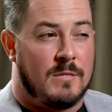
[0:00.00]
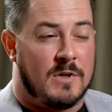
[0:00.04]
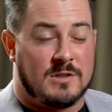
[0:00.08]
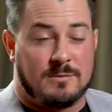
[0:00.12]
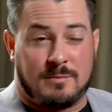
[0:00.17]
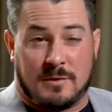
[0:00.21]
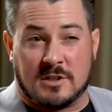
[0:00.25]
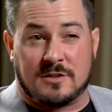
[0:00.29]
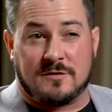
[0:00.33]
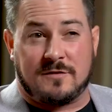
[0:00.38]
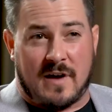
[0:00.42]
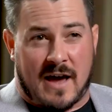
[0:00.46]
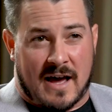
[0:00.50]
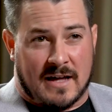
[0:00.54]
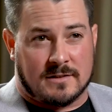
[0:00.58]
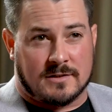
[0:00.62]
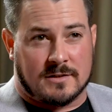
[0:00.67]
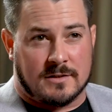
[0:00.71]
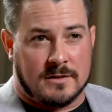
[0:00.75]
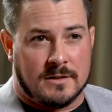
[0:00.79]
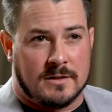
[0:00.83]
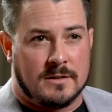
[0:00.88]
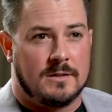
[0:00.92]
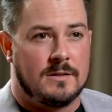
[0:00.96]
much, much
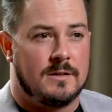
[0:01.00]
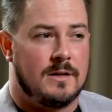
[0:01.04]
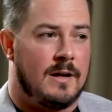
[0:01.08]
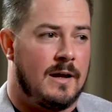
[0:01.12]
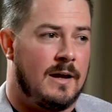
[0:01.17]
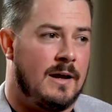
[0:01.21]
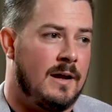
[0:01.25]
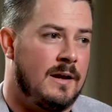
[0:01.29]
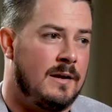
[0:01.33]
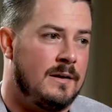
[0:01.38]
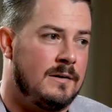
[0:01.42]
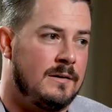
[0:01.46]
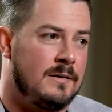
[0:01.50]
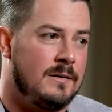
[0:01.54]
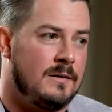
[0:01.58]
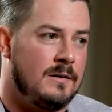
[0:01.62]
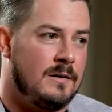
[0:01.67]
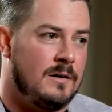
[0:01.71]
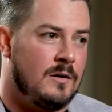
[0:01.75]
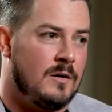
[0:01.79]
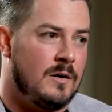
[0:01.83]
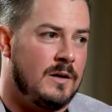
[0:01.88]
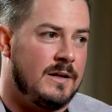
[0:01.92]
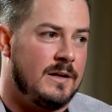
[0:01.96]
faster. And
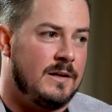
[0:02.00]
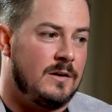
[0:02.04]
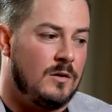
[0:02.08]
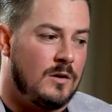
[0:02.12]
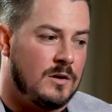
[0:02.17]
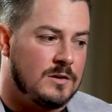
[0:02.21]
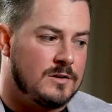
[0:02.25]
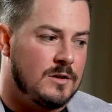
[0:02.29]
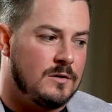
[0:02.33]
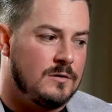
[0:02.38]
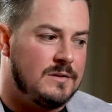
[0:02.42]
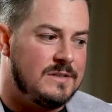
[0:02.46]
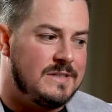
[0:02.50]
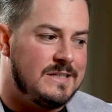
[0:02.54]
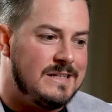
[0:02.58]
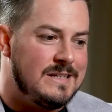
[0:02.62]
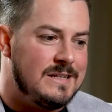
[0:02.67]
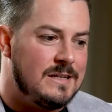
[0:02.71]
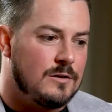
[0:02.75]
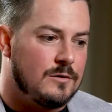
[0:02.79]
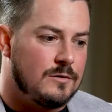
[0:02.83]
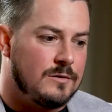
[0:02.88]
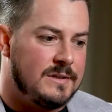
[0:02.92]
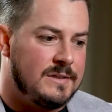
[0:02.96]
you know, it also
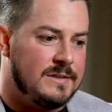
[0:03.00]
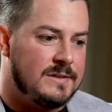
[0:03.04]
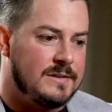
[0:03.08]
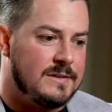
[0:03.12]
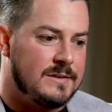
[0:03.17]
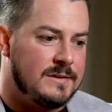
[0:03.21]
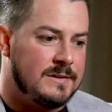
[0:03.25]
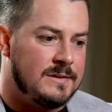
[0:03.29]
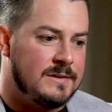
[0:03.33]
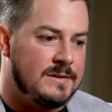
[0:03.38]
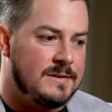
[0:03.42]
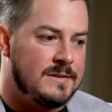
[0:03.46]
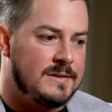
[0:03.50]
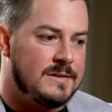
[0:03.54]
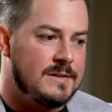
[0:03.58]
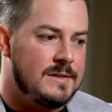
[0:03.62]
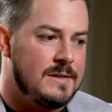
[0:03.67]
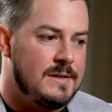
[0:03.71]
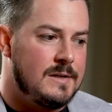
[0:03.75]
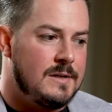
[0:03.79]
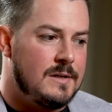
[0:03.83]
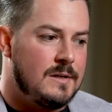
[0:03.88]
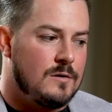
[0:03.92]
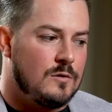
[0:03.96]
decreases
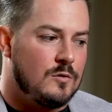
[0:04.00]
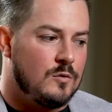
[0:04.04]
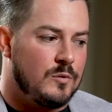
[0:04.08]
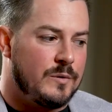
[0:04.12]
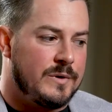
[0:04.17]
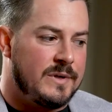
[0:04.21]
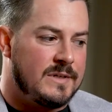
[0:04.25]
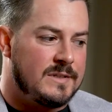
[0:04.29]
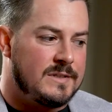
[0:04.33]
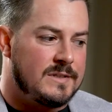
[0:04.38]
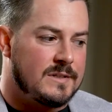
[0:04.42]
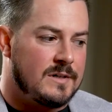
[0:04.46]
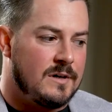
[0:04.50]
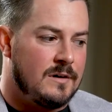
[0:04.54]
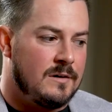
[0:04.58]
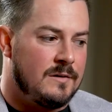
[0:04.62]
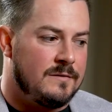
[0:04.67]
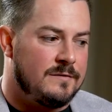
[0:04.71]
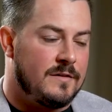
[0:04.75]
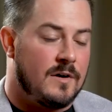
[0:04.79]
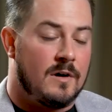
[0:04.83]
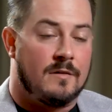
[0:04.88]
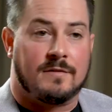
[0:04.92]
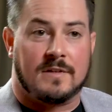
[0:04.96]
risk
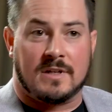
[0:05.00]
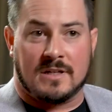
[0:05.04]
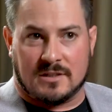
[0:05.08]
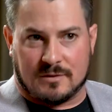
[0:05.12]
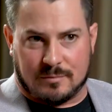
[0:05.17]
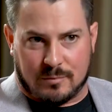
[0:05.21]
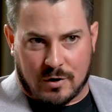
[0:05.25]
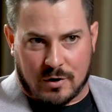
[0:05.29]
of things